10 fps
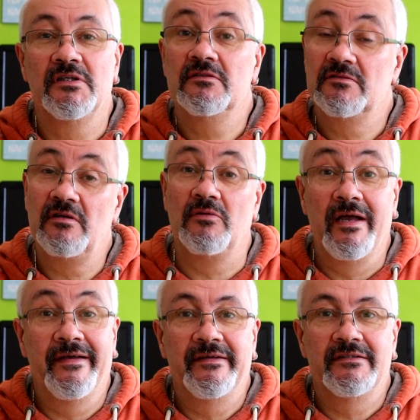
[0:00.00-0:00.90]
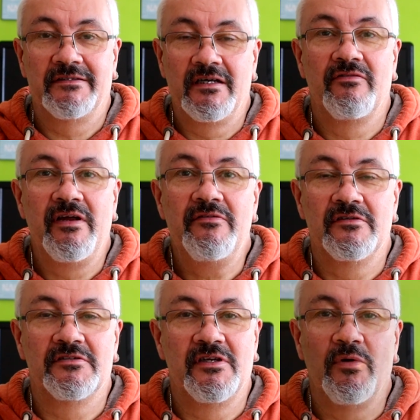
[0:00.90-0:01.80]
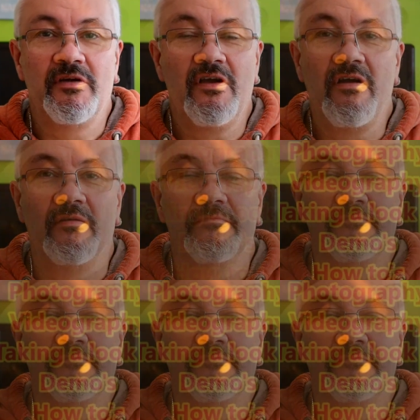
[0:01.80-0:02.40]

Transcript: So, stick around and see what I got.